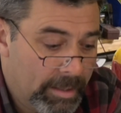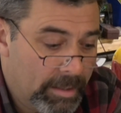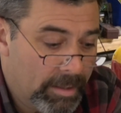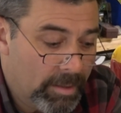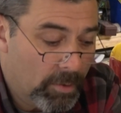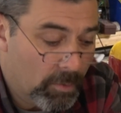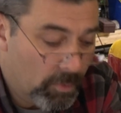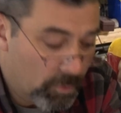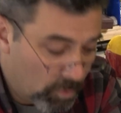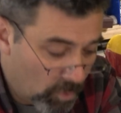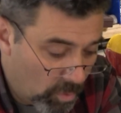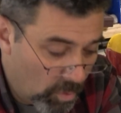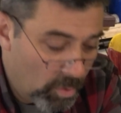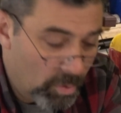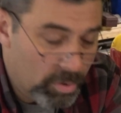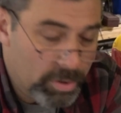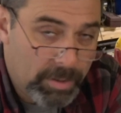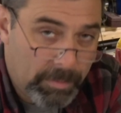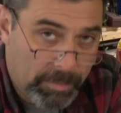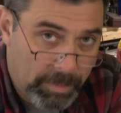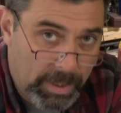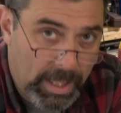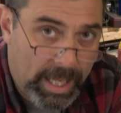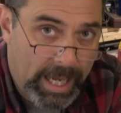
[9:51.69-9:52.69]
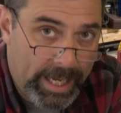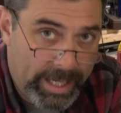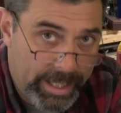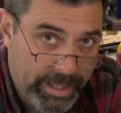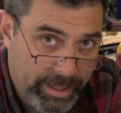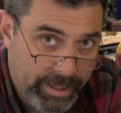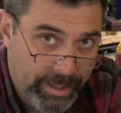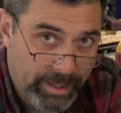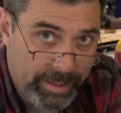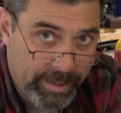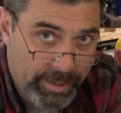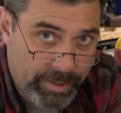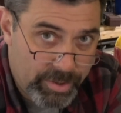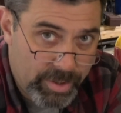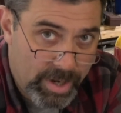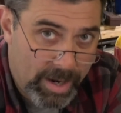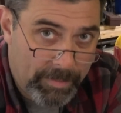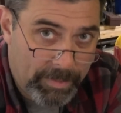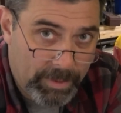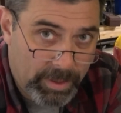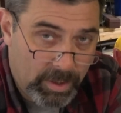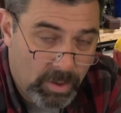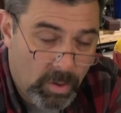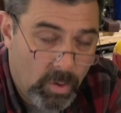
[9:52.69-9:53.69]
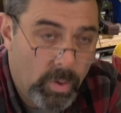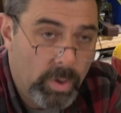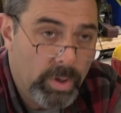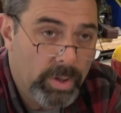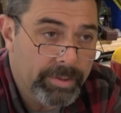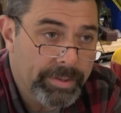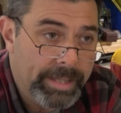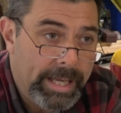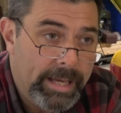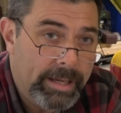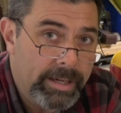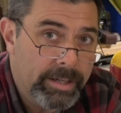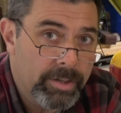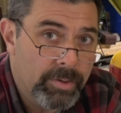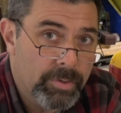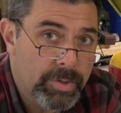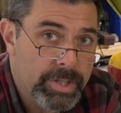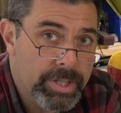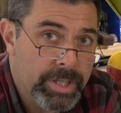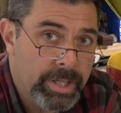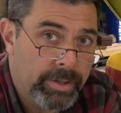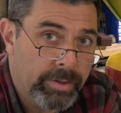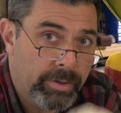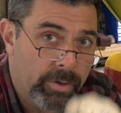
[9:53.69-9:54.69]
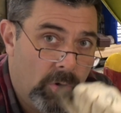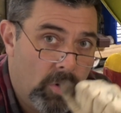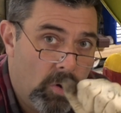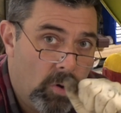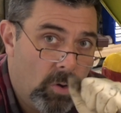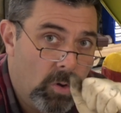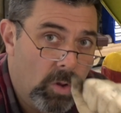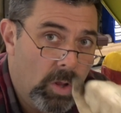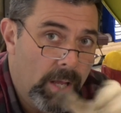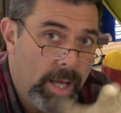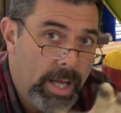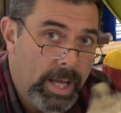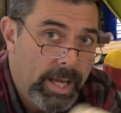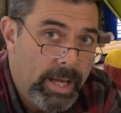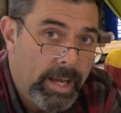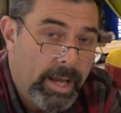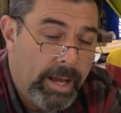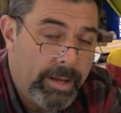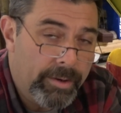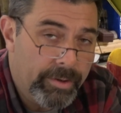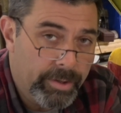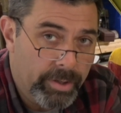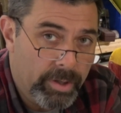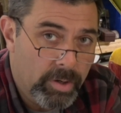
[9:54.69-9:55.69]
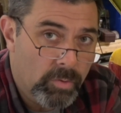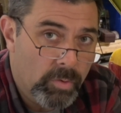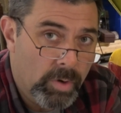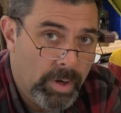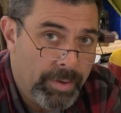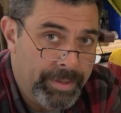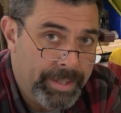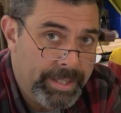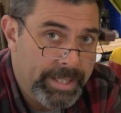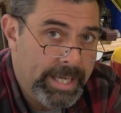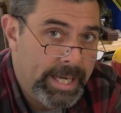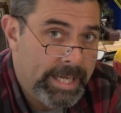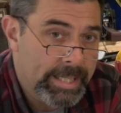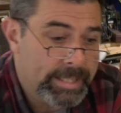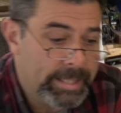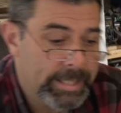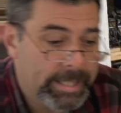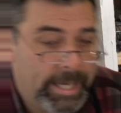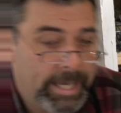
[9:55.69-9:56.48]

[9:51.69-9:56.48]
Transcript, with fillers: the rules apply. You're going to drop a little oil down into a cylinder hole and you're going to run the test